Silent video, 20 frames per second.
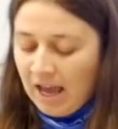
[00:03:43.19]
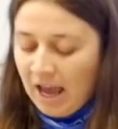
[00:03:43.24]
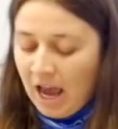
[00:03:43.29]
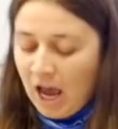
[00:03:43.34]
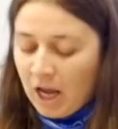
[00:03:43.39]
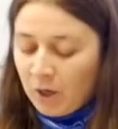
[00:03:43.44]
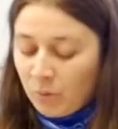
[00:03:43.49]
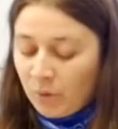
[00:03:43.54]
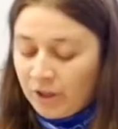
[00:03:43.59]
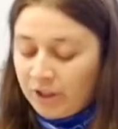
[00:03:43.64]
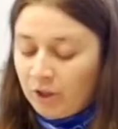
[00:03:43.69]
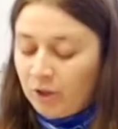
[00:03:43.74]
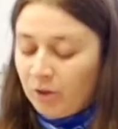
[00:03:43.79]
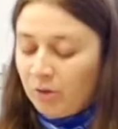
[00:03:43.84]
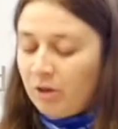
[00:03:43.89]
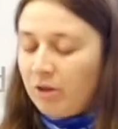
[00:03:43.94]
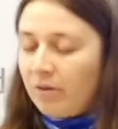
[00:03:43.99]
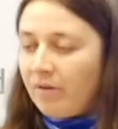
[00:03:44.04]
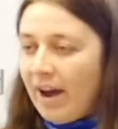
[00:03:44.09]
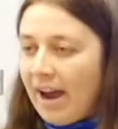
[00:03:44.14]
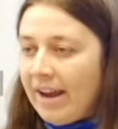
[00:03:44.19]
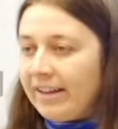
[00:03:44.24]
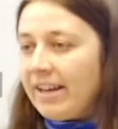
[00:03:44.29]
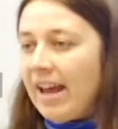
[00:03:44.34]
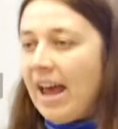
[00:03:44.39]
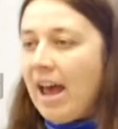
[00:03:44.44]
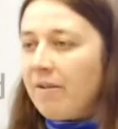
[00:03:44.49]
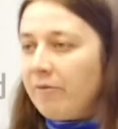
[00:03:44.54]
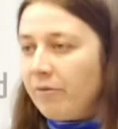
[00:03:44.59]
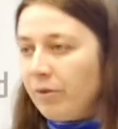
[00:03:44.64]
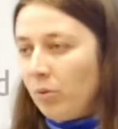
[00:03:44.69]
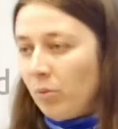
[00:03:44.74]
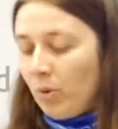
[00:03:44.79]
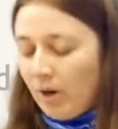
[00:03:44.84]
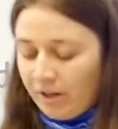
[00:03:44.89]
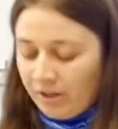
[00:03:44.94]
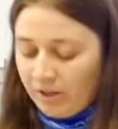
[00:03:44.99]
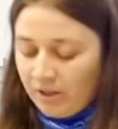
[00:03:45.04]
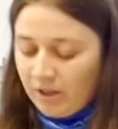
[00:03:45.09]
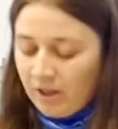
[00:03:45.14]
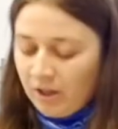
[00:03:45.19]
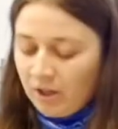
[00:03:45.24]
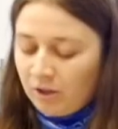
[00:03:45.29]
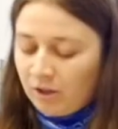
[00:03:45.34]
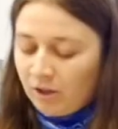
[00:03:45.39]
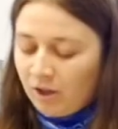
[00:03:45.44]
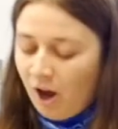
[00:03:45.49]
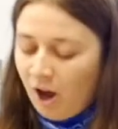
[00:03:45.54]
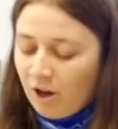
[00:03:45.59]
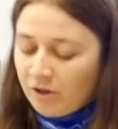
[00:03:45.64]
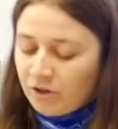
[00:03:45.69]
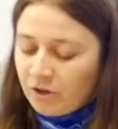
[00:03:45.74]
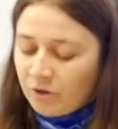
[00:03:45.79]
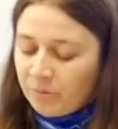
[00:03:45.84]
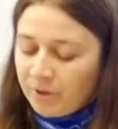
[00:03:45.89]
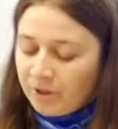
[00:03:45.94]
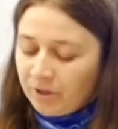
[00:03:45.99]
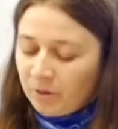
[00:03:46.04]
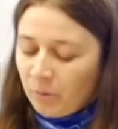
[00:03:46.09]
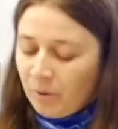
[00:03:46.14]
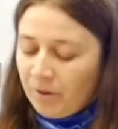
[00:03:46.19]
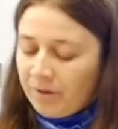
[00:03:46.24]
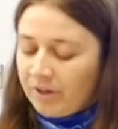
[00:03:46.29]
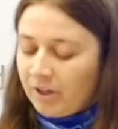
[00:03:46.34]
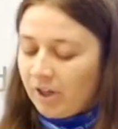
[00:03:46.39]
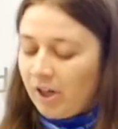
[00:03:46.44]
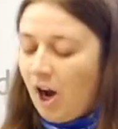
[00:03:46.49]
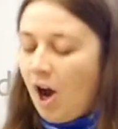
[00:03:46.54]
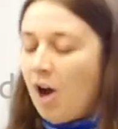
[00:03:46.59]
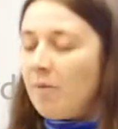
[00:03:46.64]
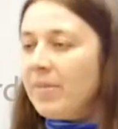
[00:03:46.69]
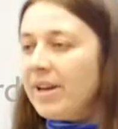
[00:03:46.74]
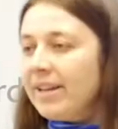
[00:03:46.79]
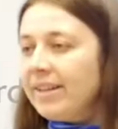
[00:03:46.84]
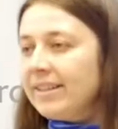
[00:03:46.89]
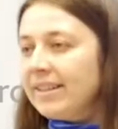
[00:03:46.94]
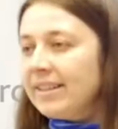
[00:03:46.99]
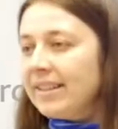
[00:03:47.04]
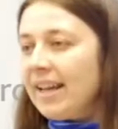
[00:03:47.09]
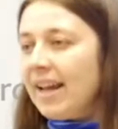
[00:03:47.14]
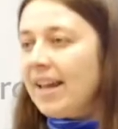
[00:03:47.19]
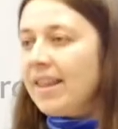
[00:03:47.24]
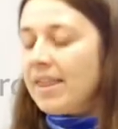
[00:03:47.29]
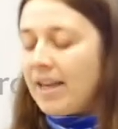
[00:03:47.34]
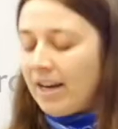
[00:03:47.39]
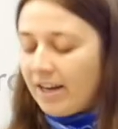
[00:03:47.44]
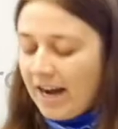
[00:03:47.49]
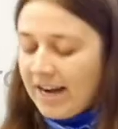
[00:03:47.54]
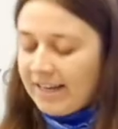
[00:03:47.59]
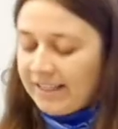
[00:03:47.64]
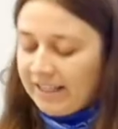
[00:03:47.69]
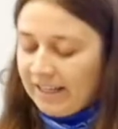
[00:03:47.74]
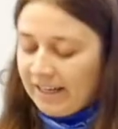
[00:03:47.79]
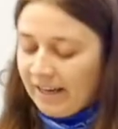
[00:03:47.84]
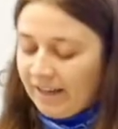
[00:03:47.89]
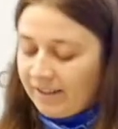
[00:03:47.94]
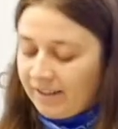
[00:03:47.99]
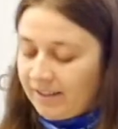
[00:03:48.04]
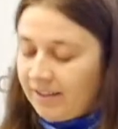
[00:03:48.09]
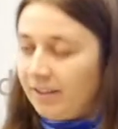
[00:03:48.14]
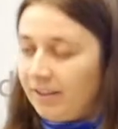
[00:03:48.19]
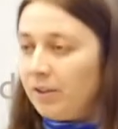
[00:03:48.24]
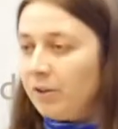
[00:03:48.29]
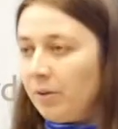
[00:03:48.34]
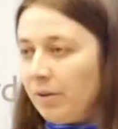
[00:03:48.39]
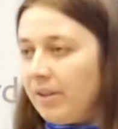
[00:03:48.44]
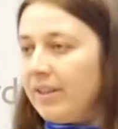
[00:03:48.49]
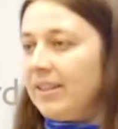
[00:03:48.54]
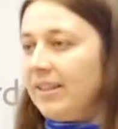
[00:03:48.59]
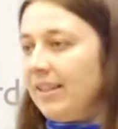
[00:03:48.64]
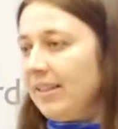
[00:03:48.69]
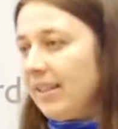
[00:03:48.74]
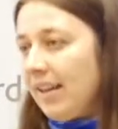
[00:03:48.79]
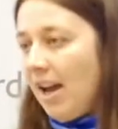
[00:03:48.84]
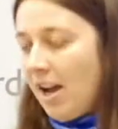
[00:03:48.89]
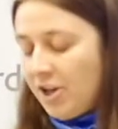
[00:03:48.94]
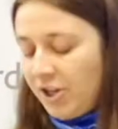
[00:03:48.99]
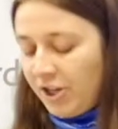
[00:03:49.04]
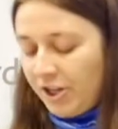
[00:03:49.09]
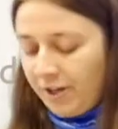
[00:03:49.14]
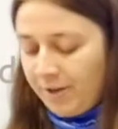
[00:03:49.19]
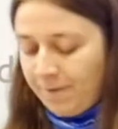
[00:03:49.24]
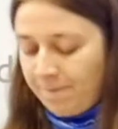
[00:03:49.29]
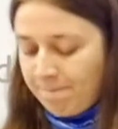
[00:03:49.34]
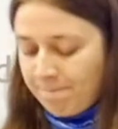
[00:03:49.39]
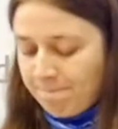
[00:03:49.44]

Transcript: and we do invite everyone to contribute with their comments and their ideas to this discussion.